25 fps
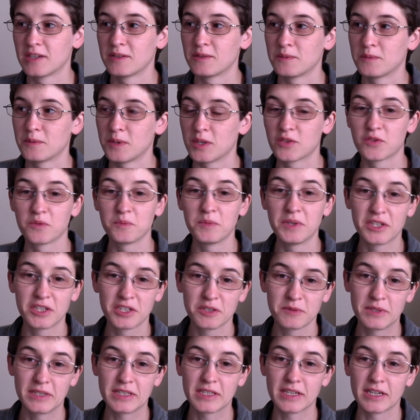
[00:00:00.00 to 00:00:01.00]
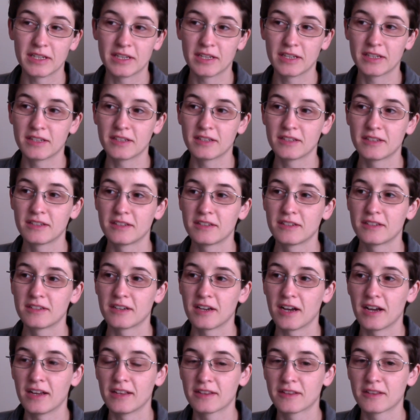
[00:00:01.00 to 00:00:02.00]
which for me just means I
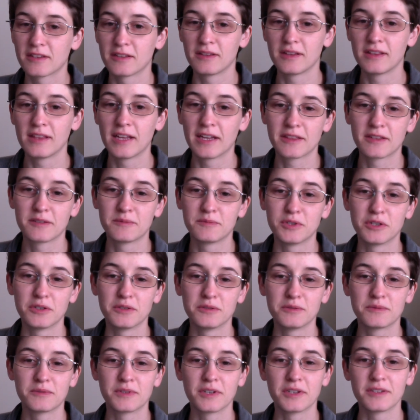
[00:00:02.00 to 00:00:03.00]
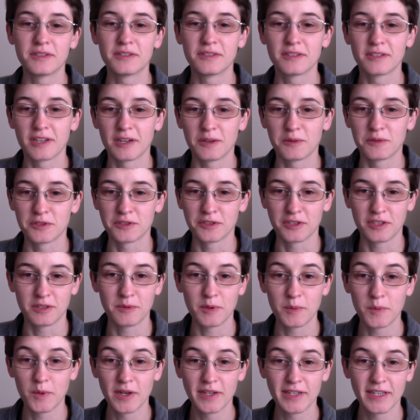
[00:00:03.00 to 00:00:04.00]
let them know that I wasn't going to be
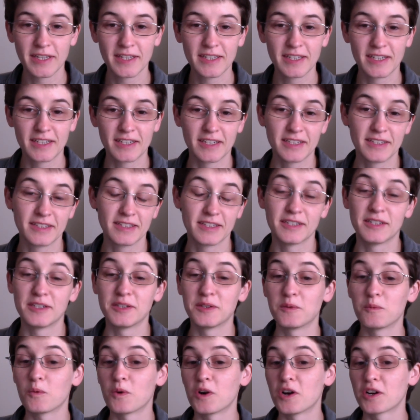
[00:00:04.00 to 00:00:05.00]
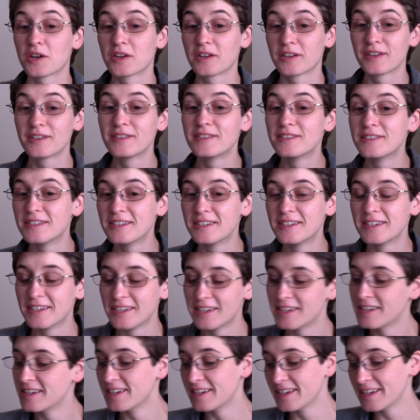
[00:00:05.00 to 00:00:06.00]
working and I didn't work.
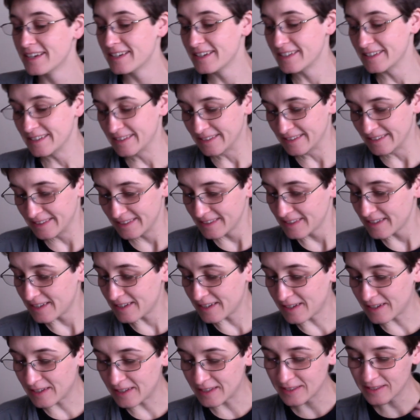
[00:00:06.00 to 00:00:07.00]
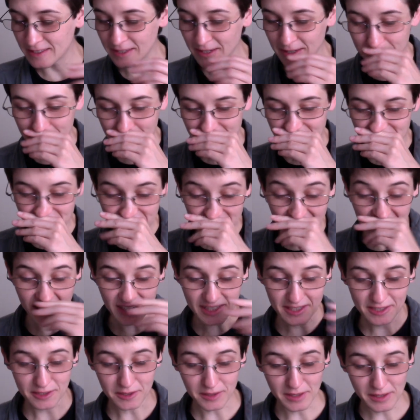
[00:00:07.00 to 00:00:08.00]
And yeah,
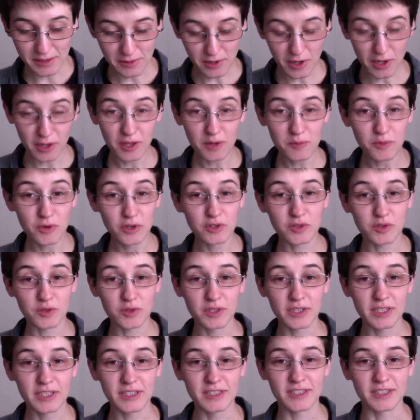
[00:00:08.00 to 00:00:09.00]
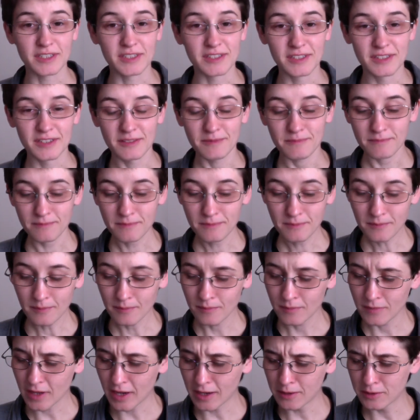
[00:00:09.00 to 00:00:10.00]
so I got a lot more drawing done.
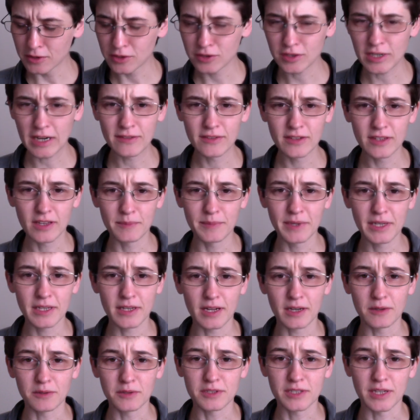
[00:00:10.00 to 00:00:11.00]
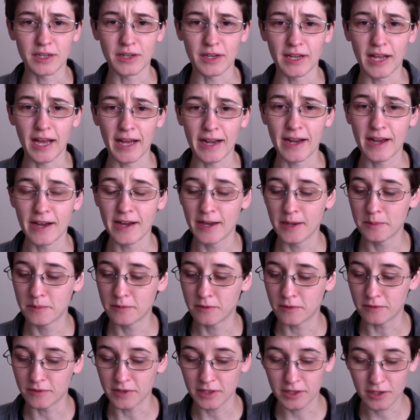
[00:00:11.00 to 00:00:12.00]
I was traveling a bit. I was down in Anaheim
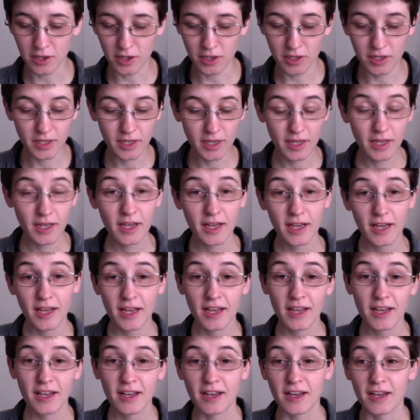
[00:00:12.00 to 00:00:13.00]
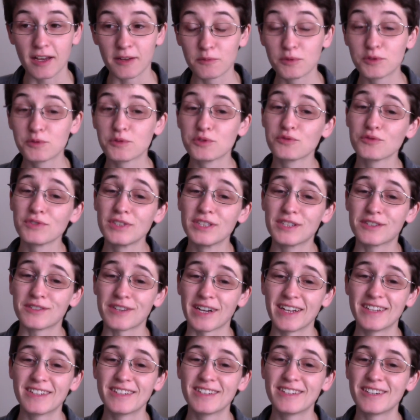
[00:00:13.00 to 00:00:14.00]
for VidCon, which was really
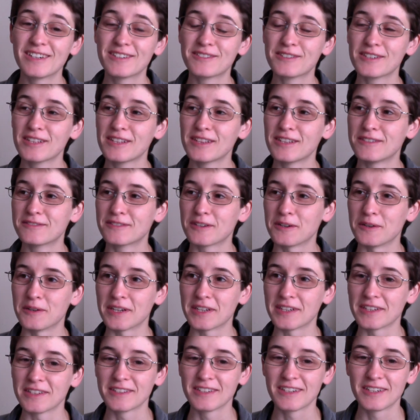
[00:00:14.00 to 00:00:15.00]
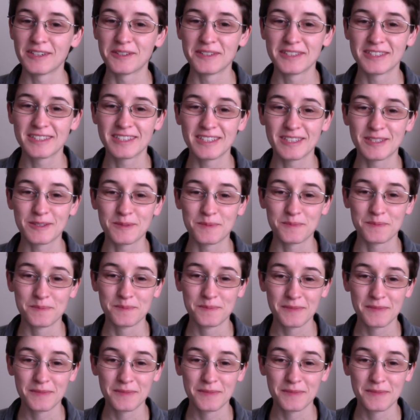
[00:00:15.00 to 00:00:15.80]
great. I really love going. I see some